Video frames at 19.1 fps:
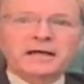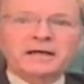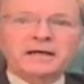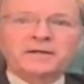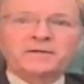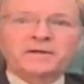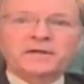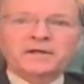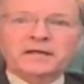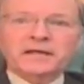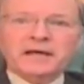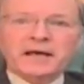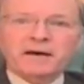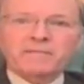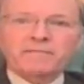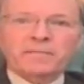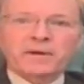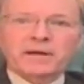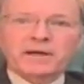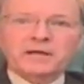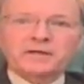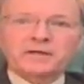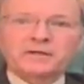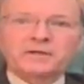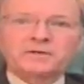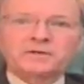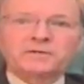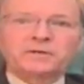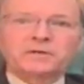in the
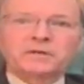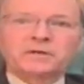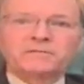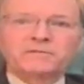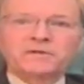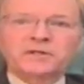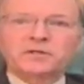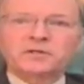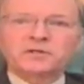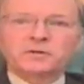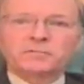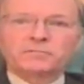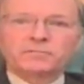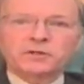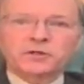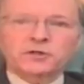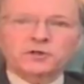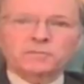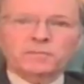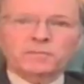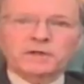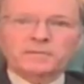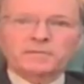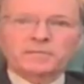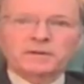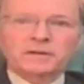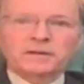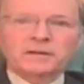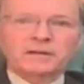campaign to convince the British
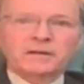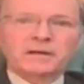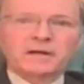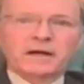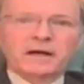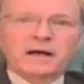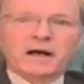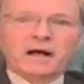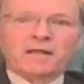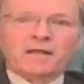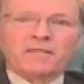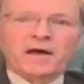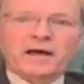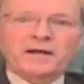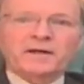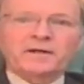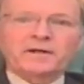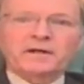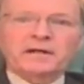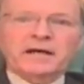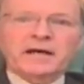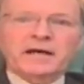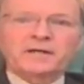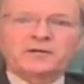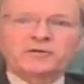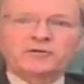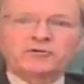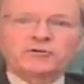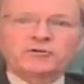people that
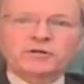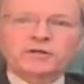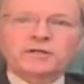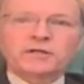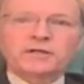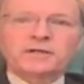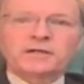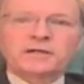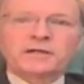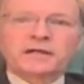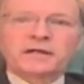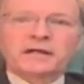entry